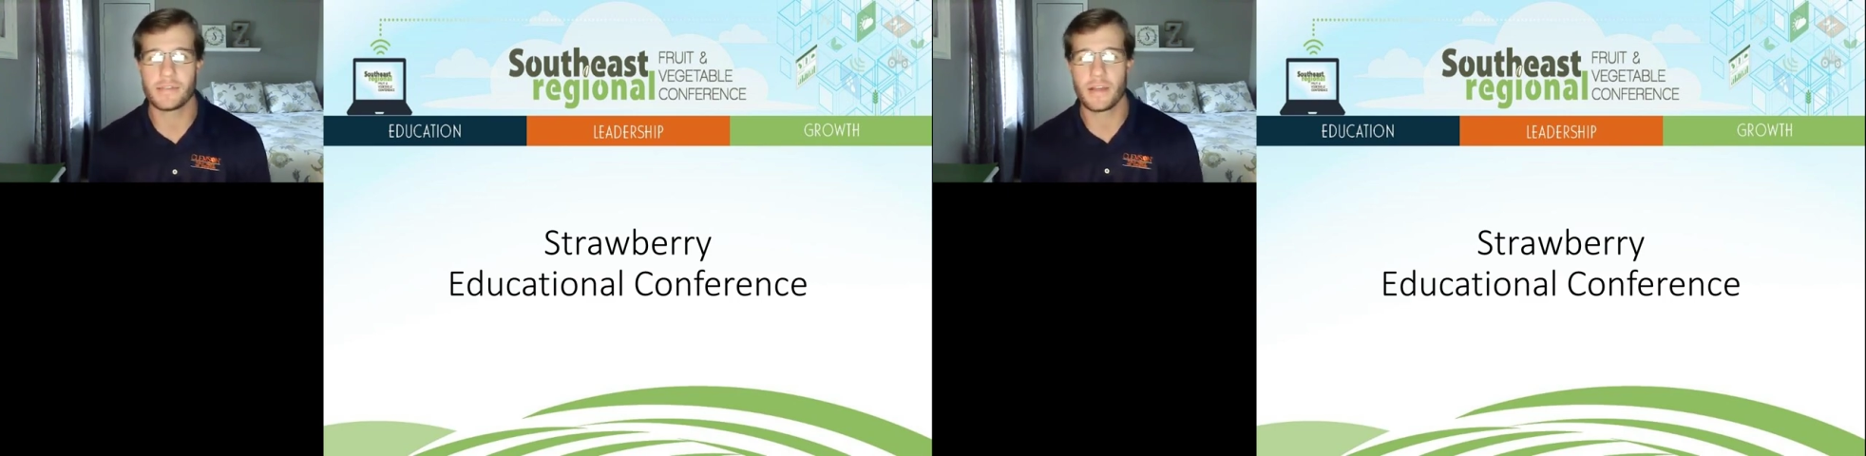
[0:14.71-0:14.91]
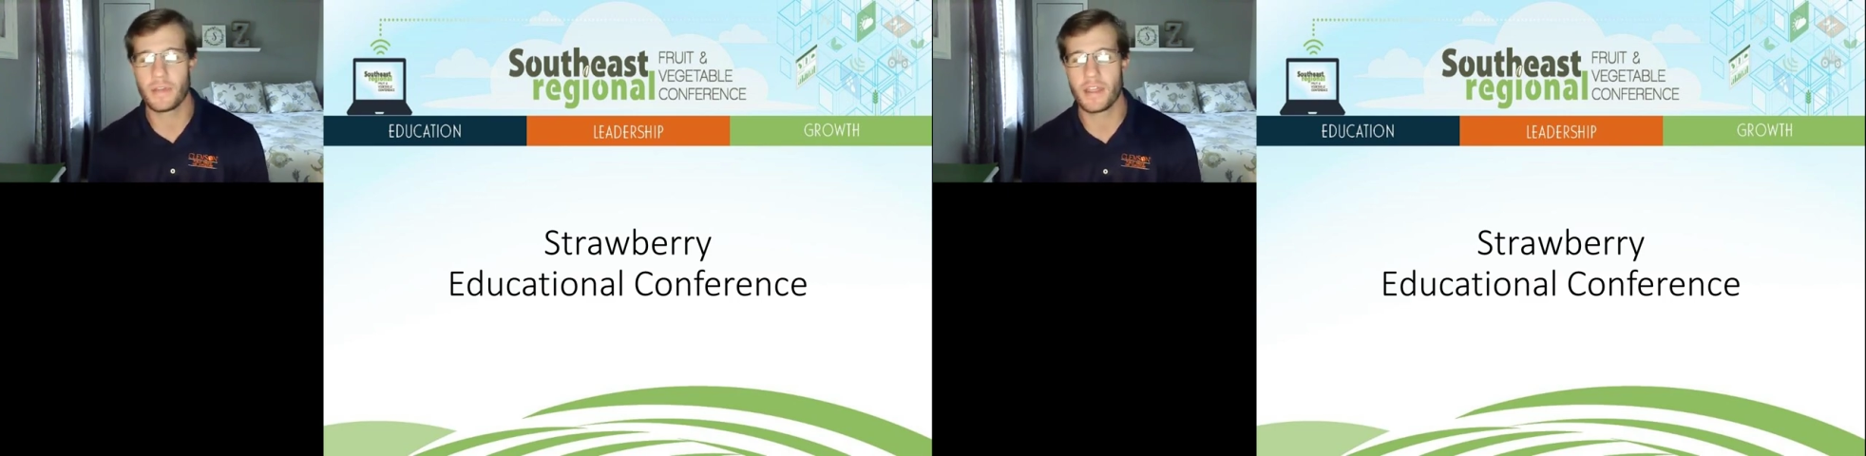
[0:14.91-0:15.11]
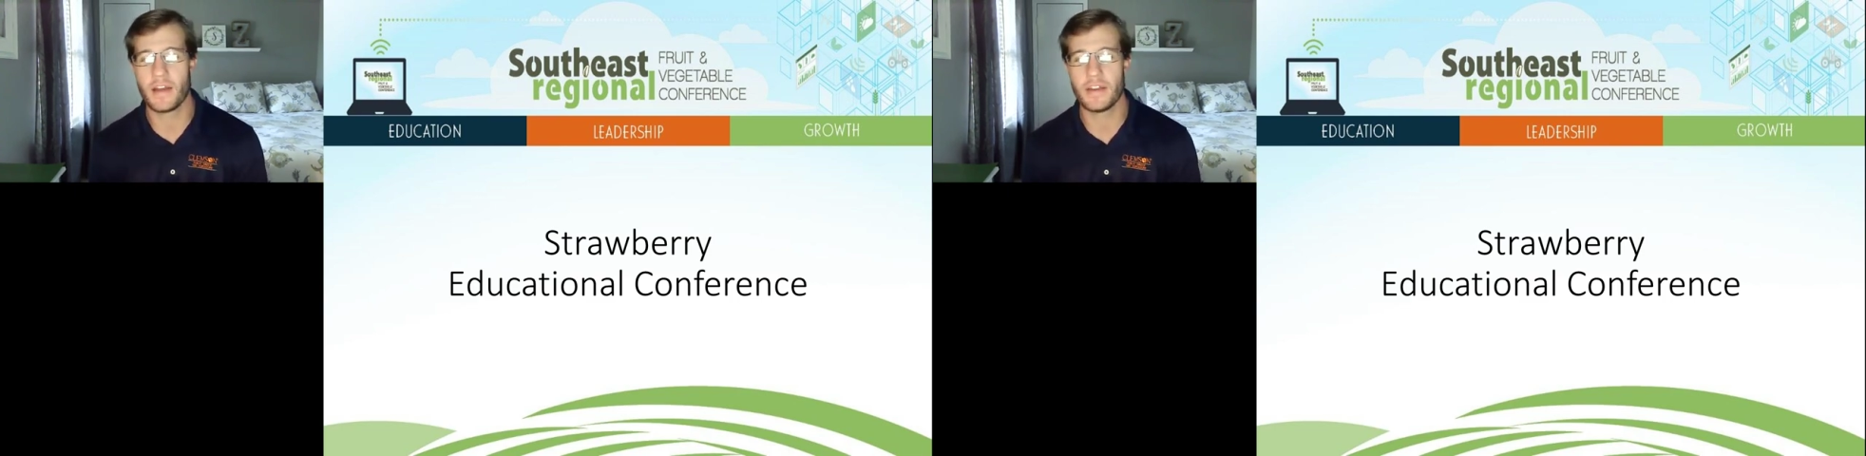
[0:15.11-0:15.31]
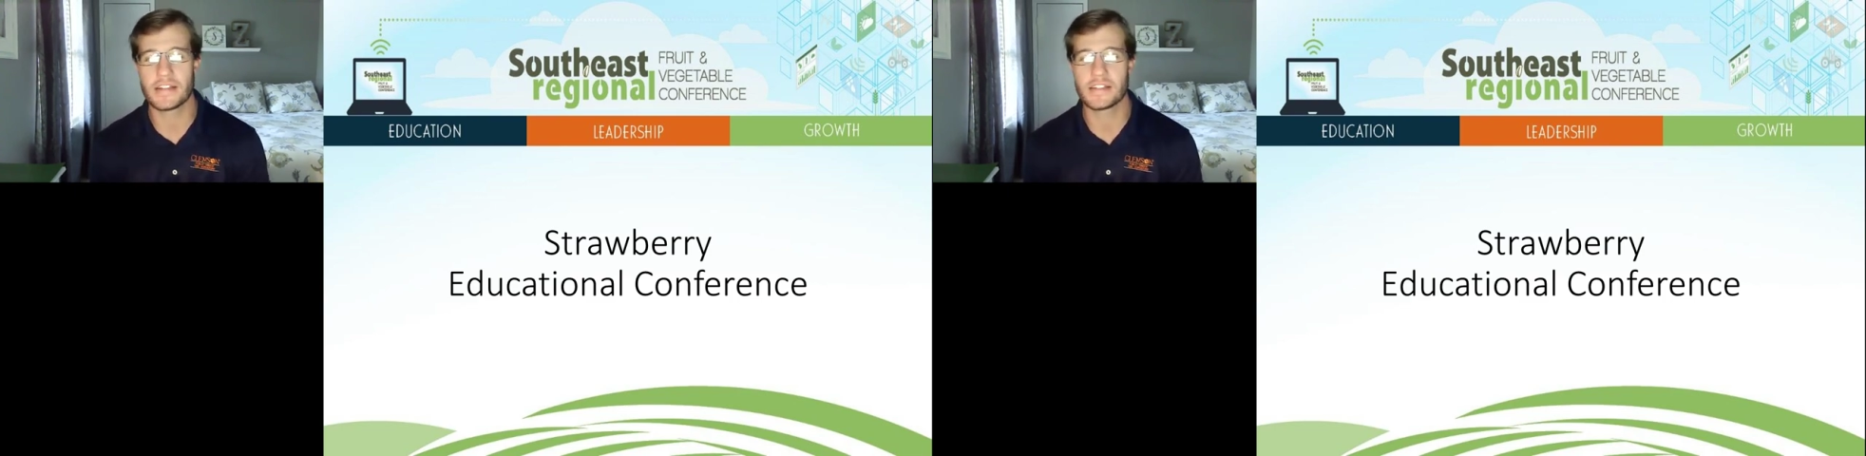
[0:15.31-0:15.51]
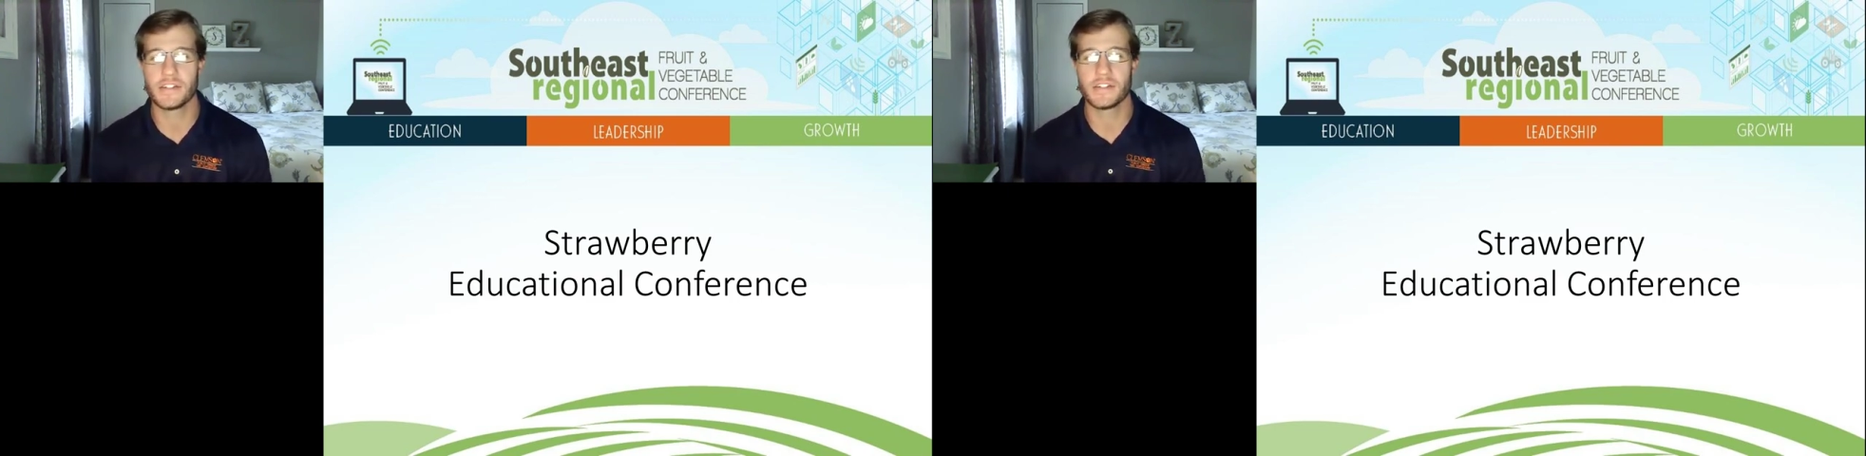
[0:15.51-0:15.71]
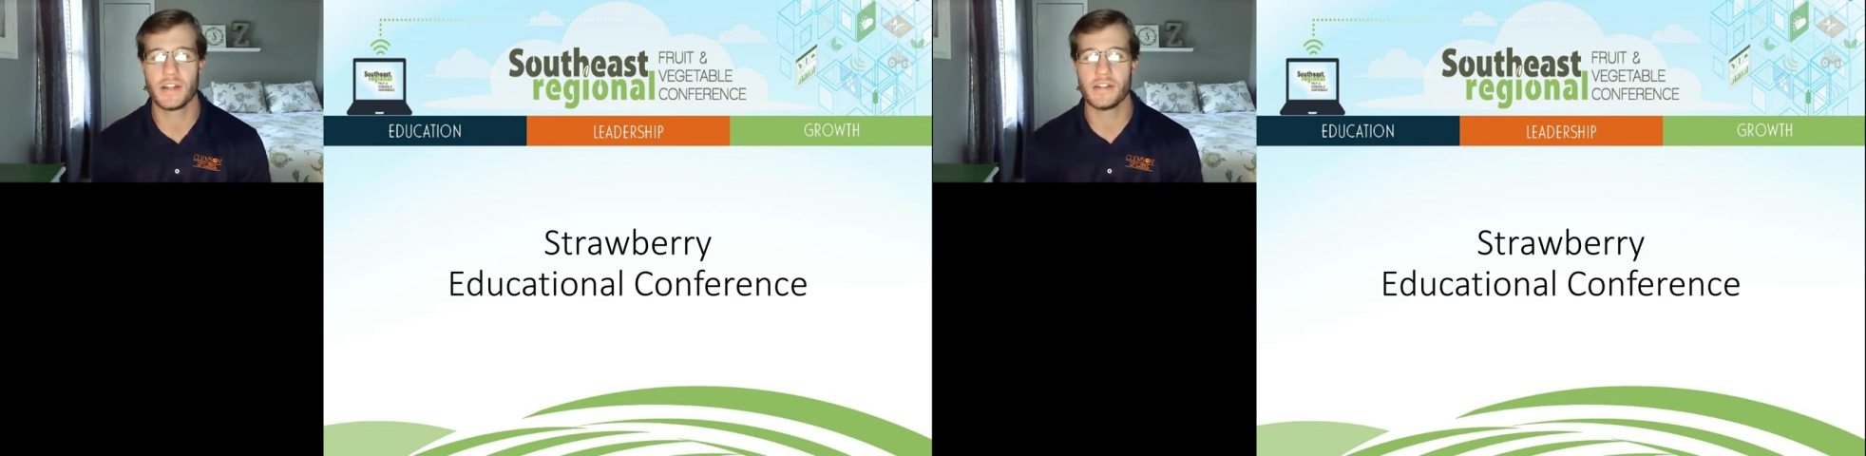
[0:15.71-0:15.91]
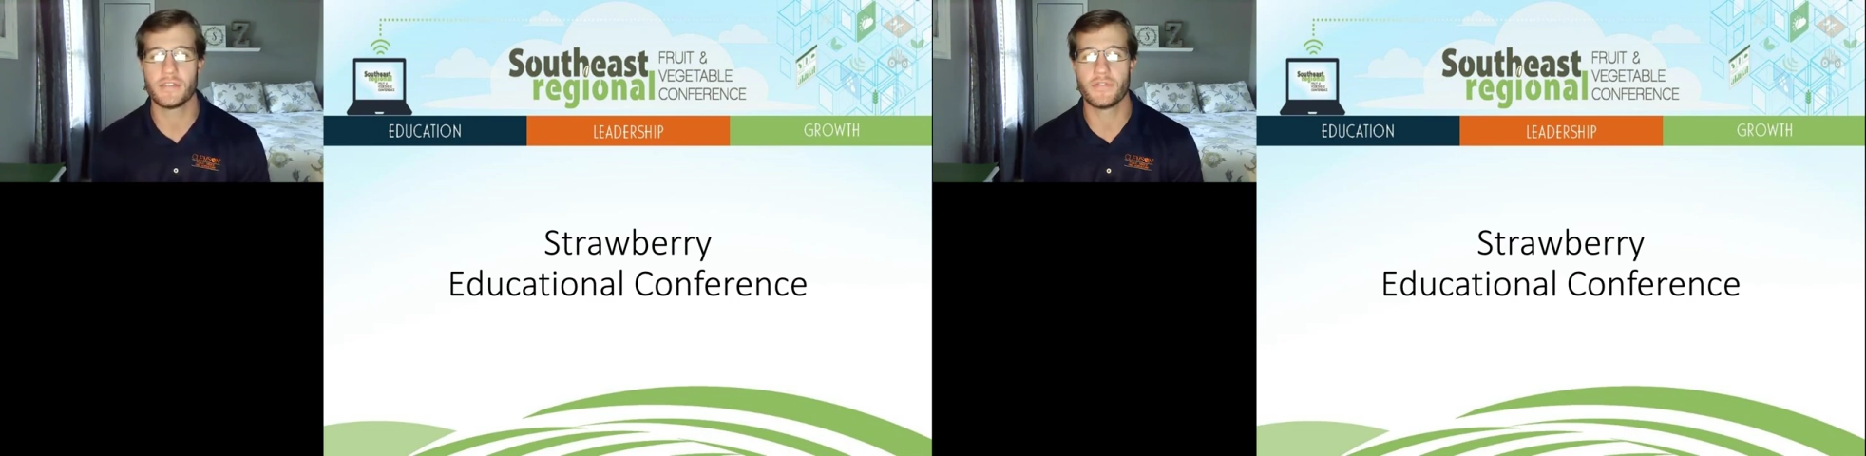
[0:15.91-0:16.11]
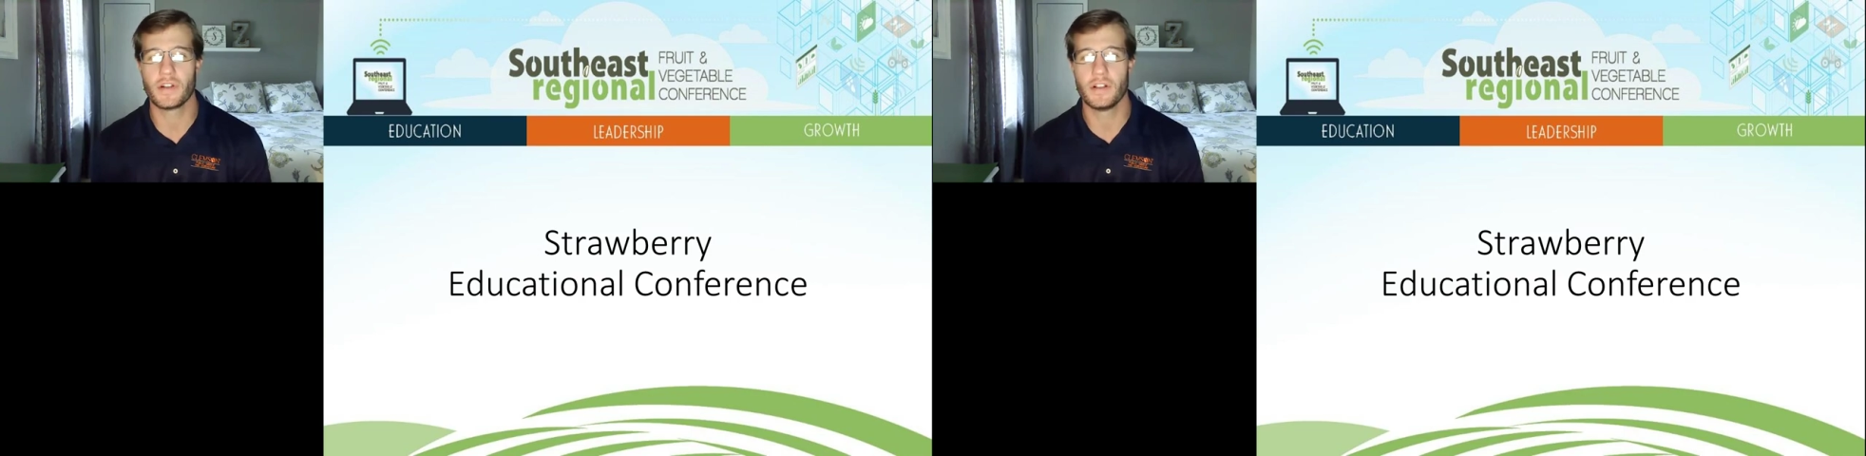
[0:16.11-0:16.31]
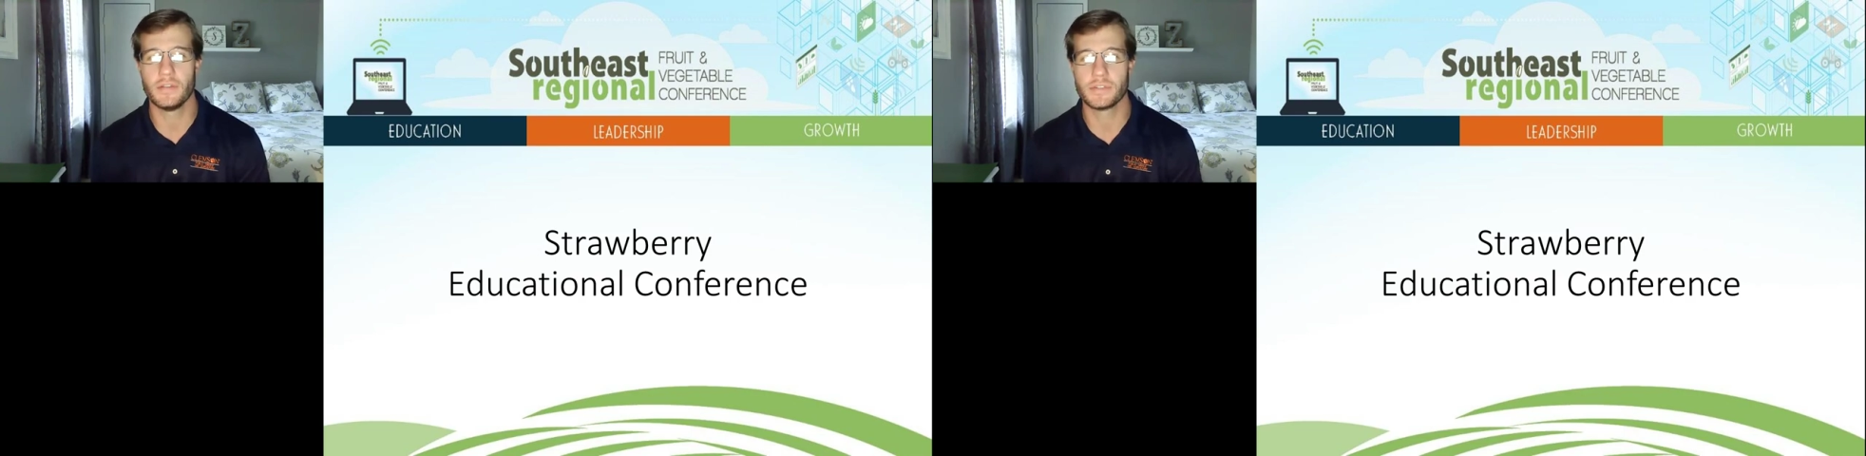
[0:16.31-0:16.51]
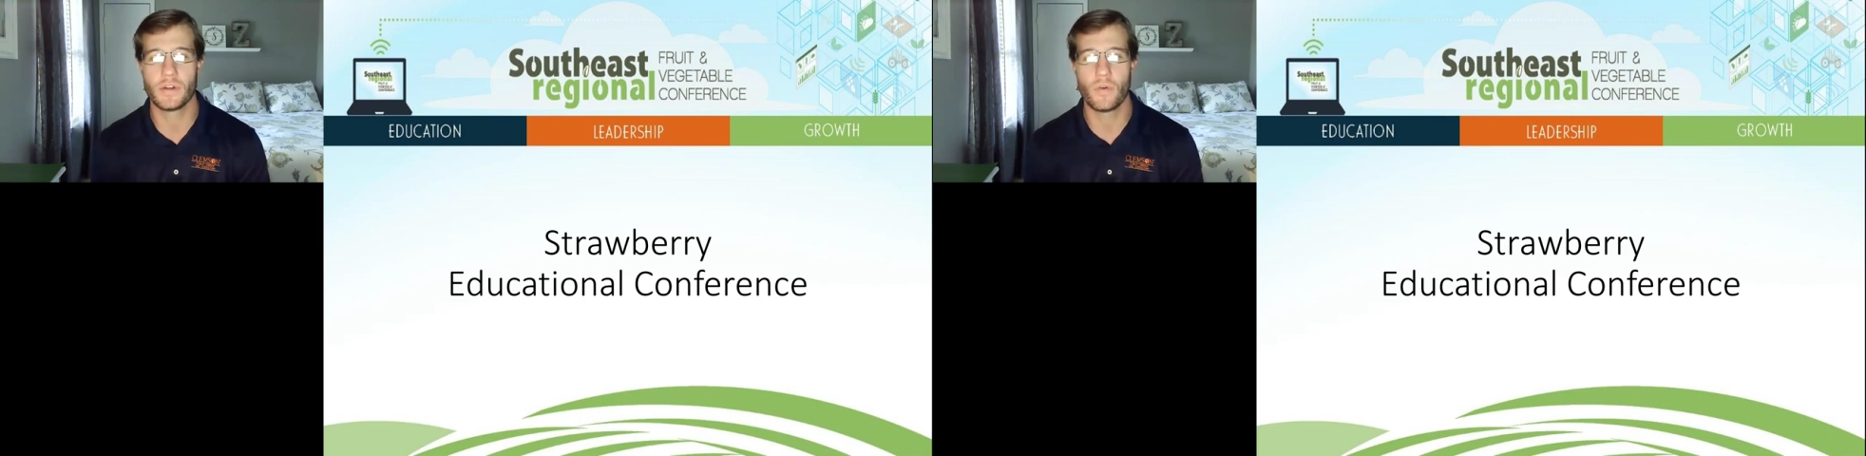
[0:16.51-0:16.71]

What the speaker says: I'm a County Extension Agent for Clemson